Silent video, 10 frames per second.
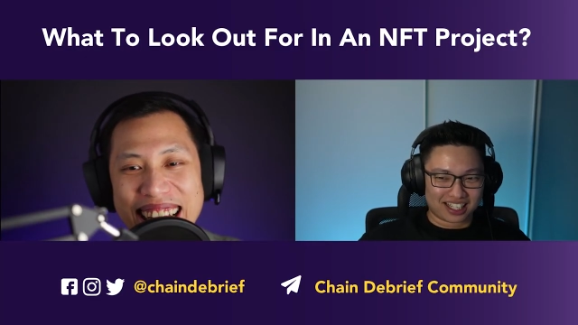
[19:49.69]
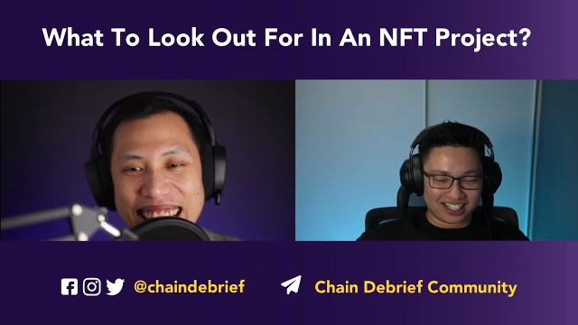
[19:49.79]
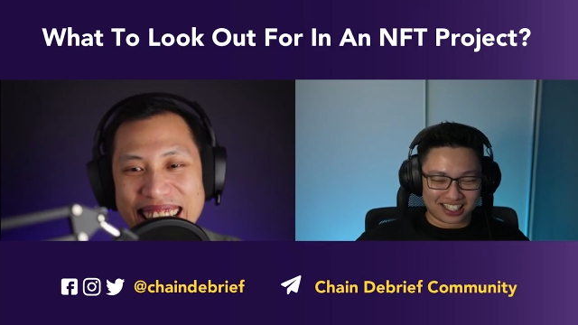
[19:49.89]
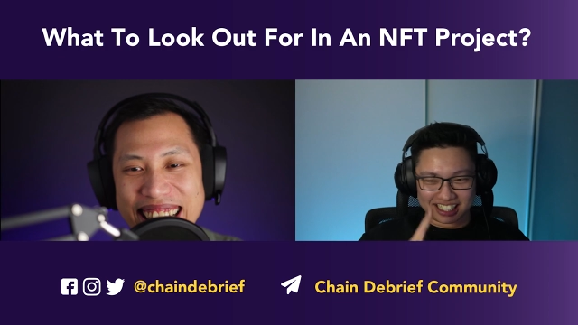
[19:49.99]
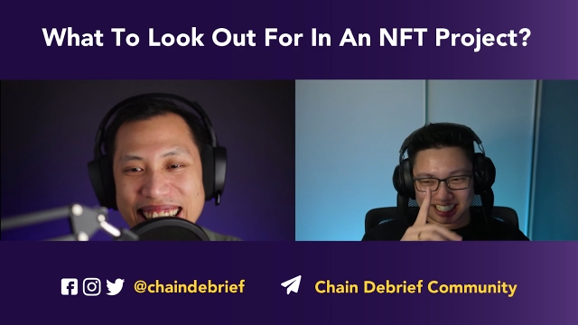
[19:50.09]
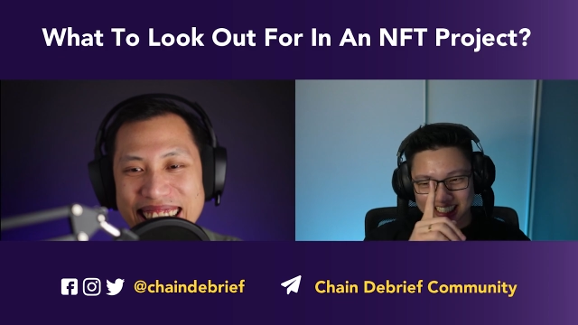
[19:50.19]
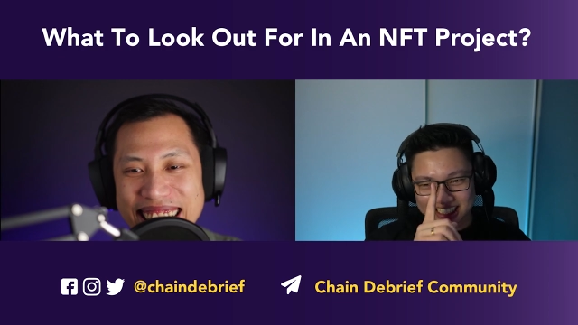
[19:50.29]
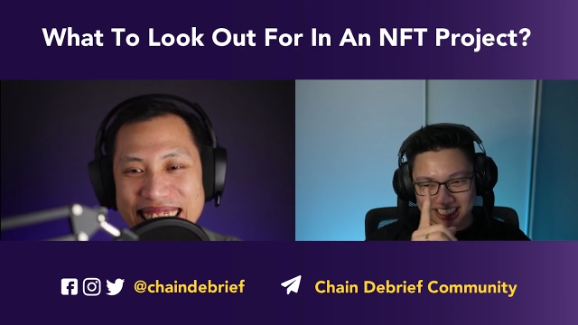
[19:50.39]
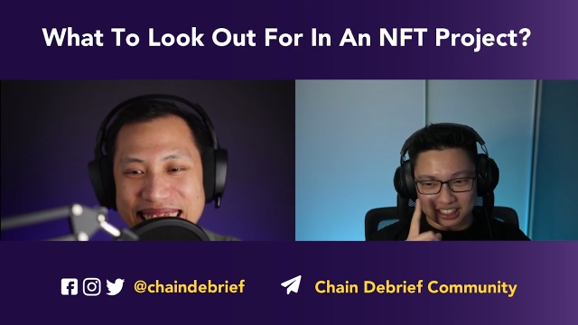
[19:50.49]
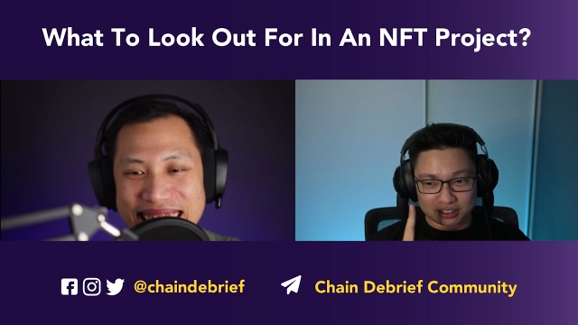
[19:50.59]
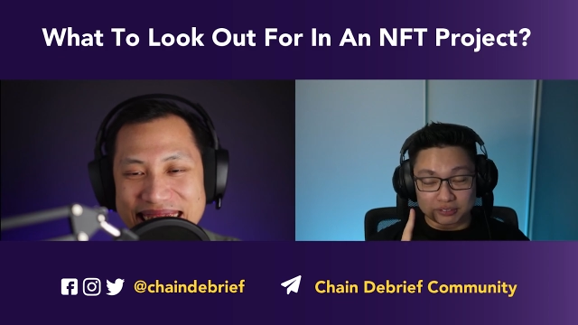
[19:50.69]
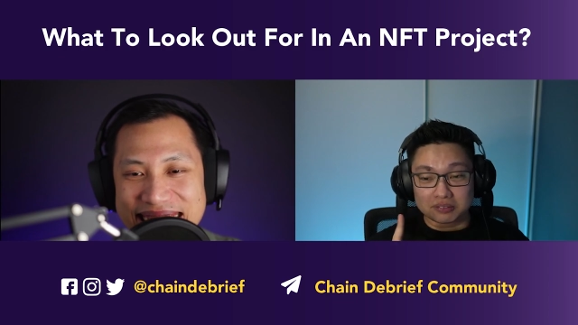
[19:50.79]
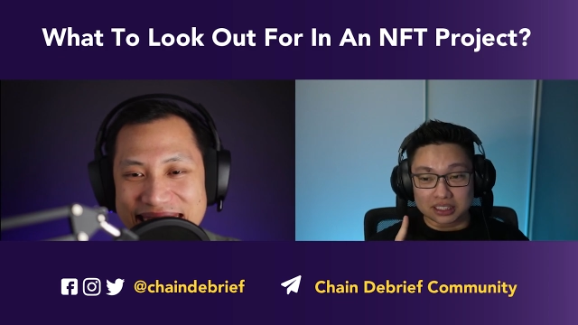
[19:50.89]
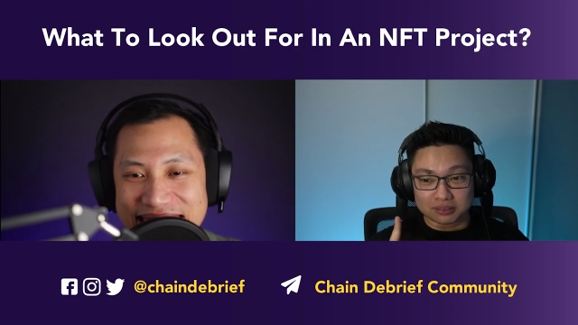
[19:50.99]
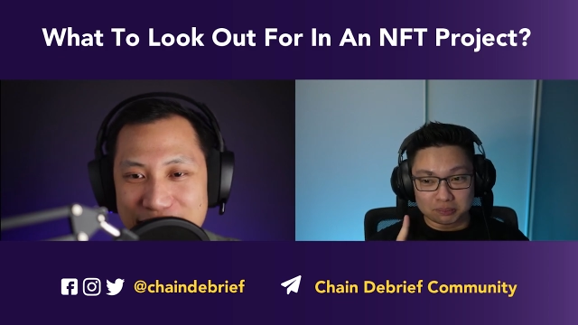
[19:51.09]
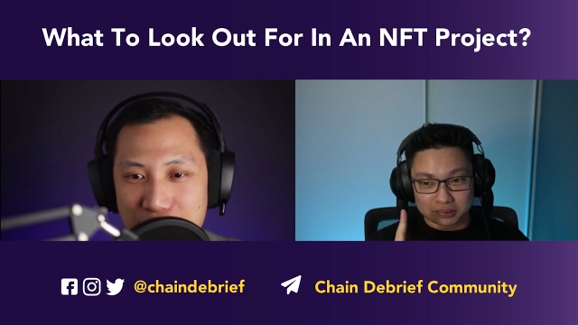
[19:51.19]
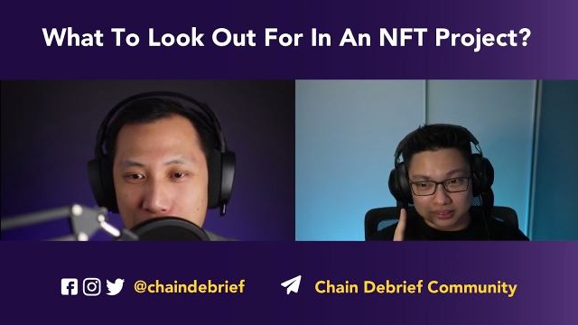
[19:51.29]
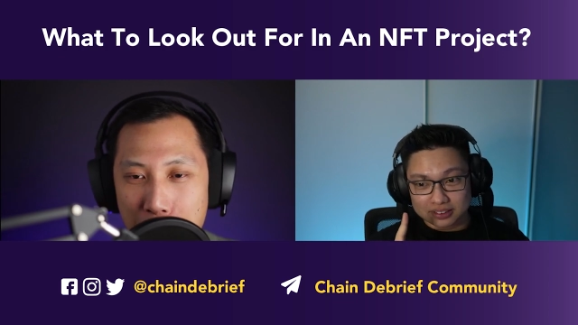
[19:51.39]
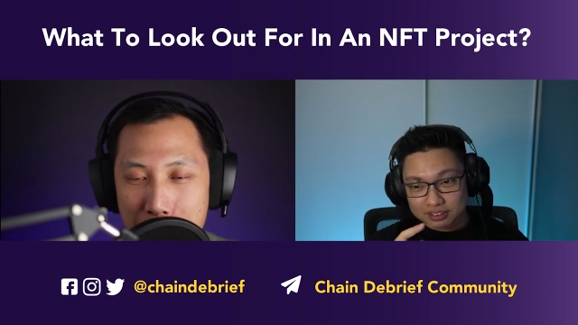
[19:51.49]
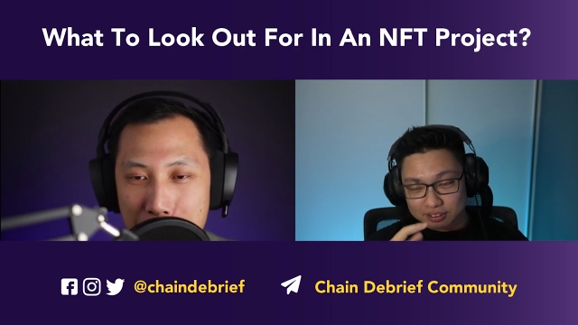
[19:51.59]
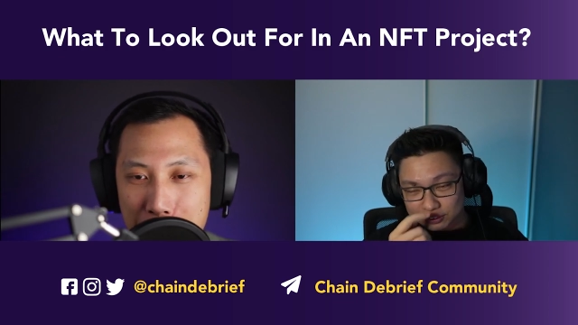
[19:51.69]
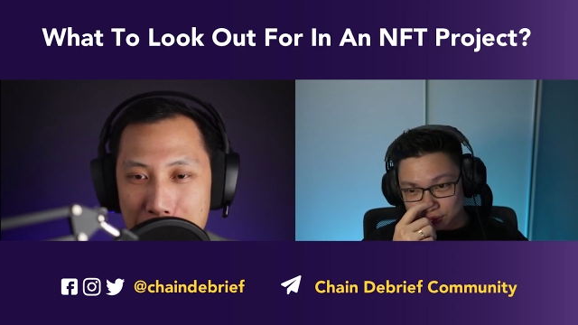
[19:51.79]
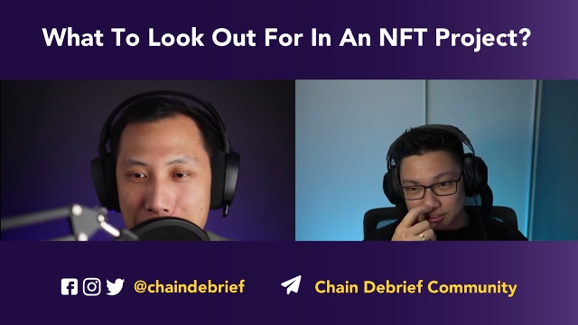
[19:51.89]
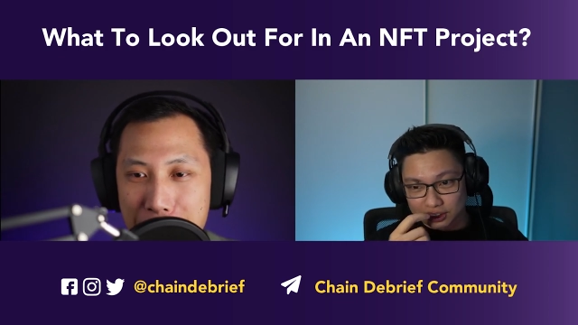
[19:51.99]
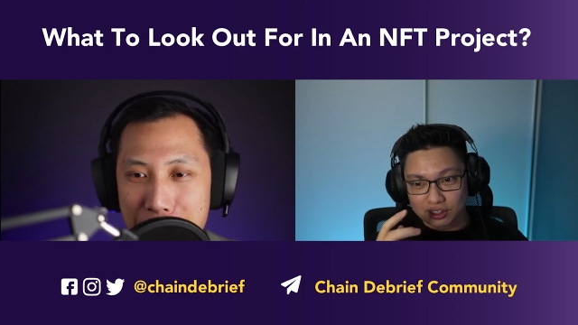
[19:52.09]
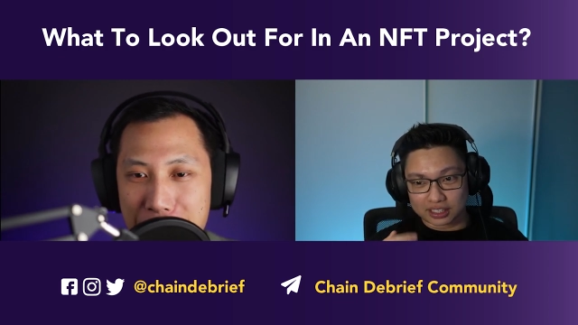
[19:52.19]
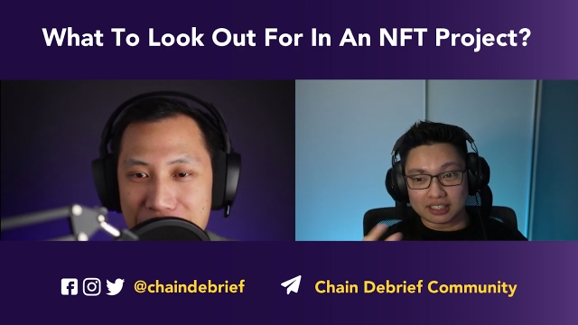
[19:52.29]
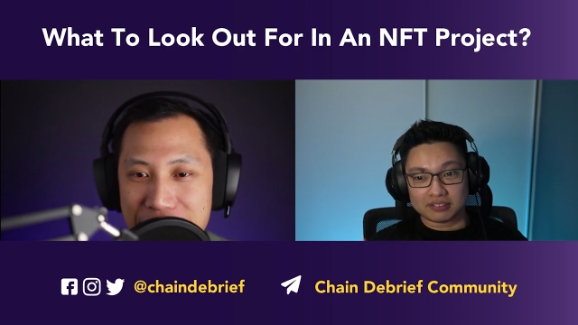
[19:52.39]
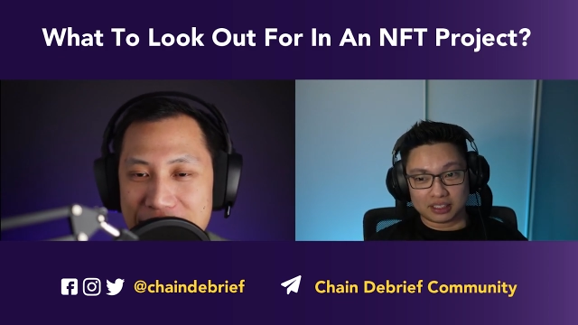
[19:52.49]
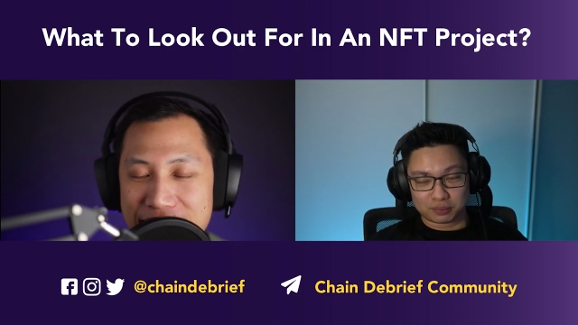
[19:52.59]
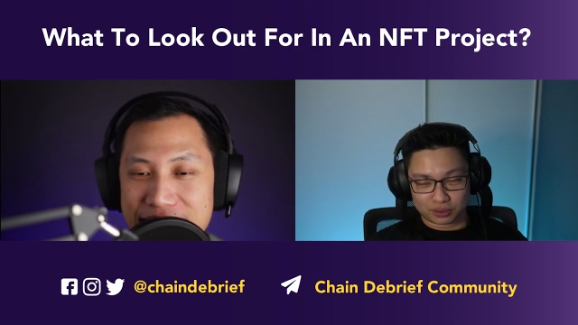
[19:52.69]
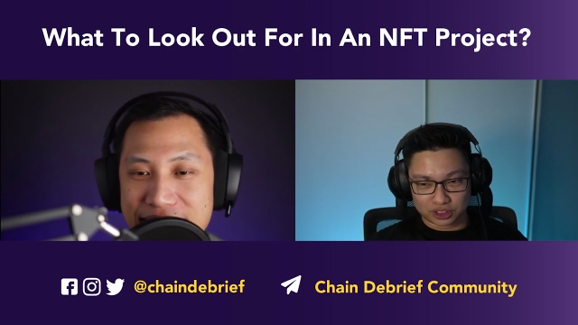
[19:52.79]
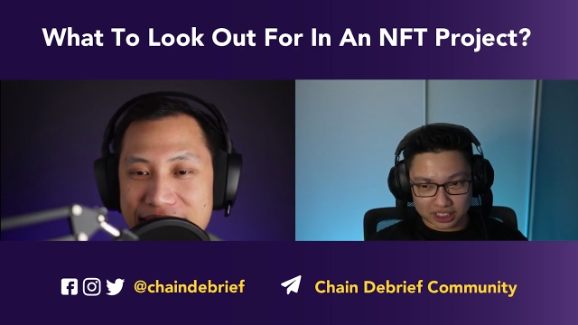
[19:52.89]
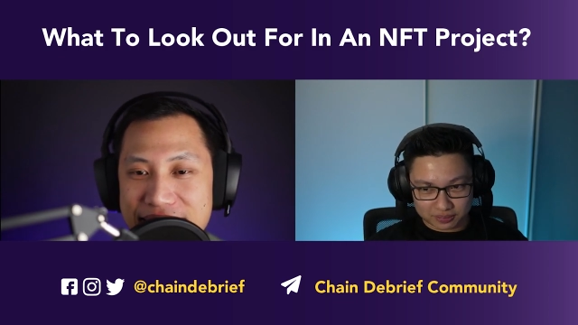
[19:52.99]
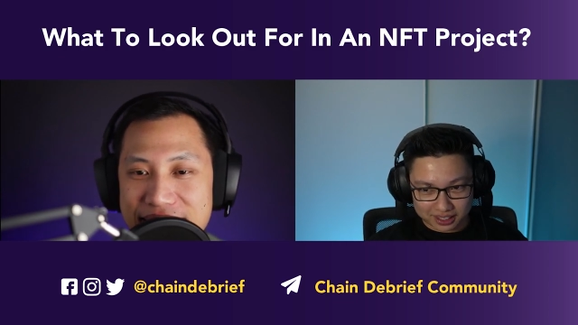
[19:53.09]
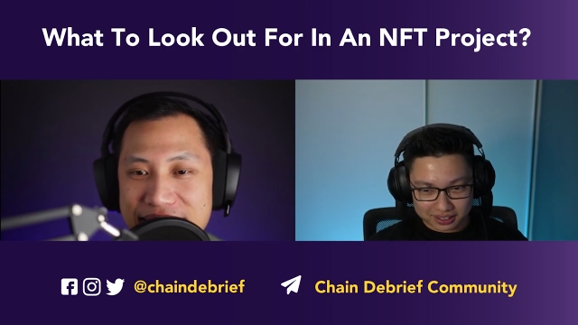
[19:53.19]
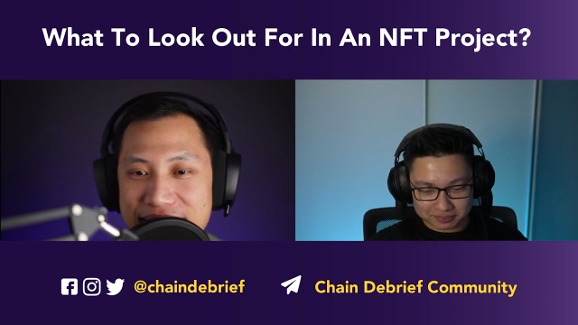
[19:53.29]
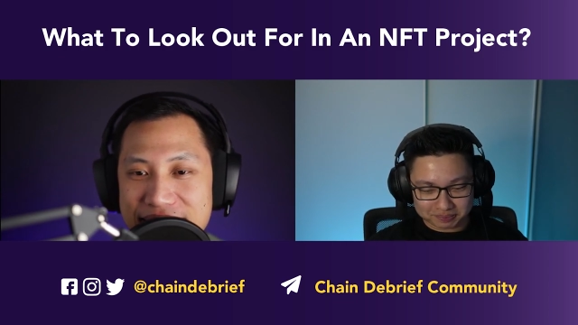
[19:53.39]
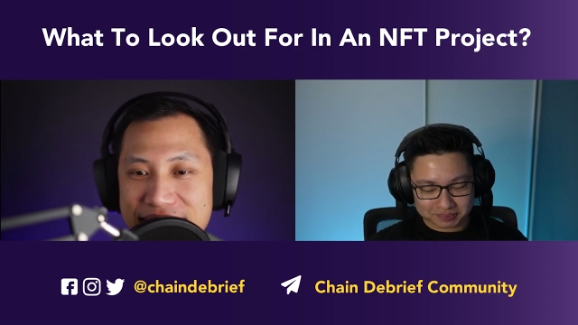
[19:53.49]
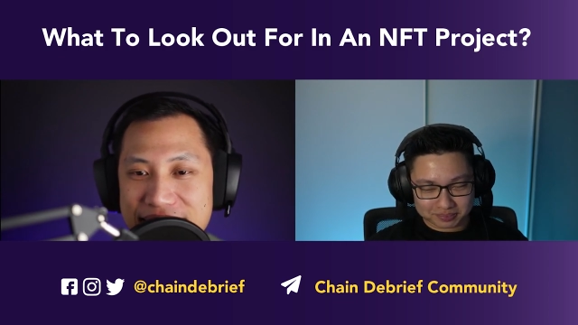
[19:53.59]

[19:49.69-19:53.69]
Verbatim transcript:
Speaker 1: Okay, very simple. So a lot of NFT projects, right?